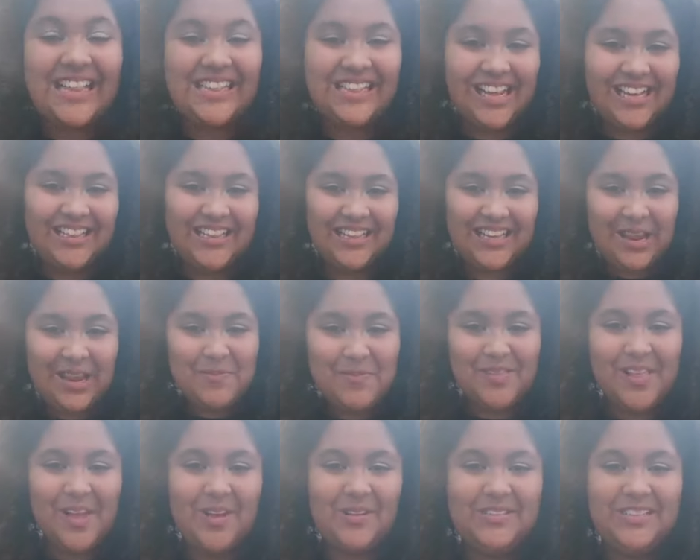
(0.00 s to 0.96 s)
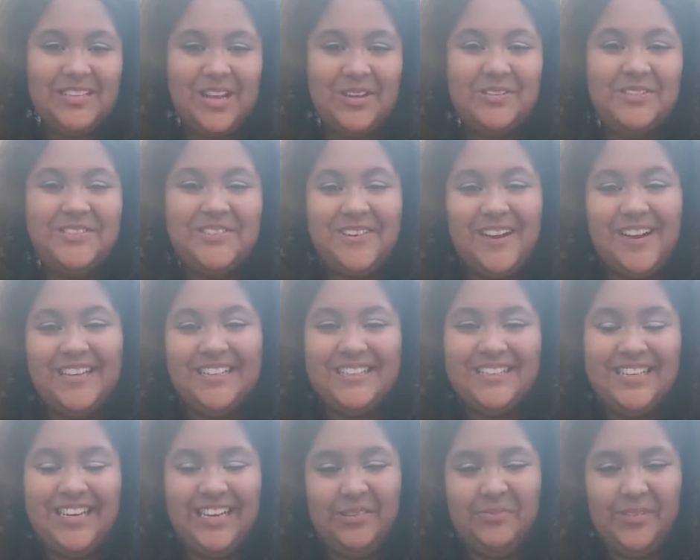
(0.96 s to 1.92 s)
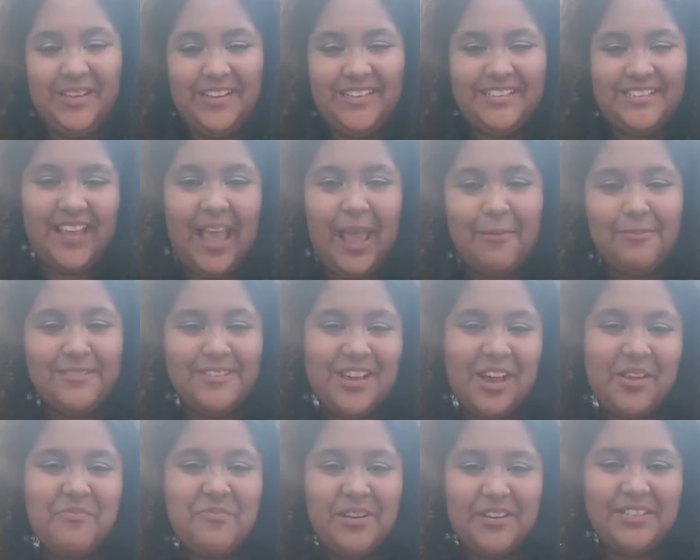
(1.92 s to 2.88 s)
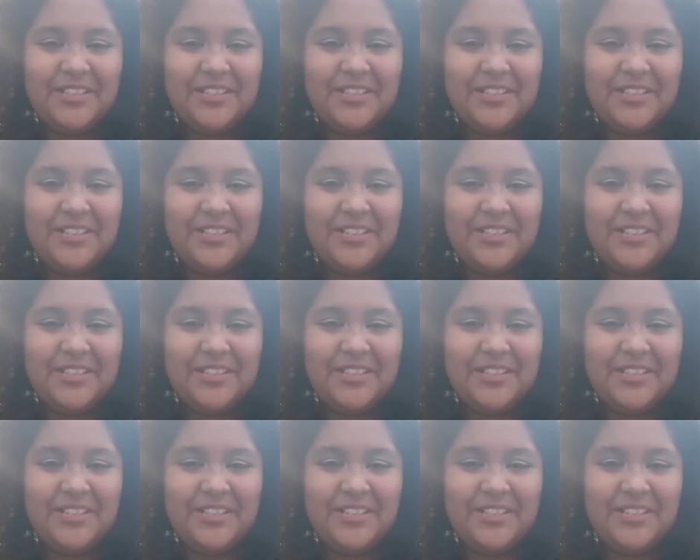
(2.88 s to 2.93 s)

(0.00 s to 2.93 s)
Click the link below to go straight to Tina Beanz Amazon